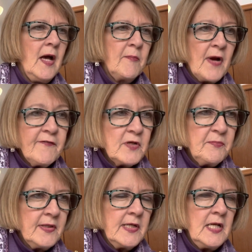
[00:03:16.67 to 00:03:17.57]

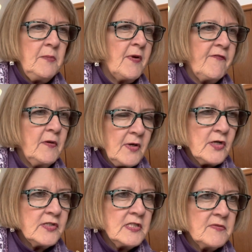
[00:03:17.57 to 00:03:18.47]
profitability, profit
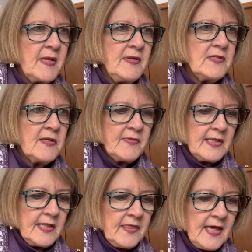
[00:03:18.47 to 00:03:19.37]
margins, maybe something
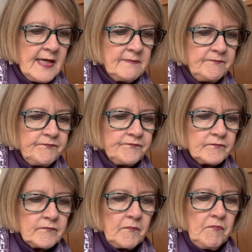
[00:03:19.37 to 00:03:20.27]
like that.
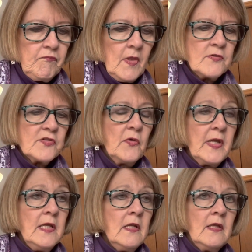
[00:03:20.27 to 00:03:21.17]
So in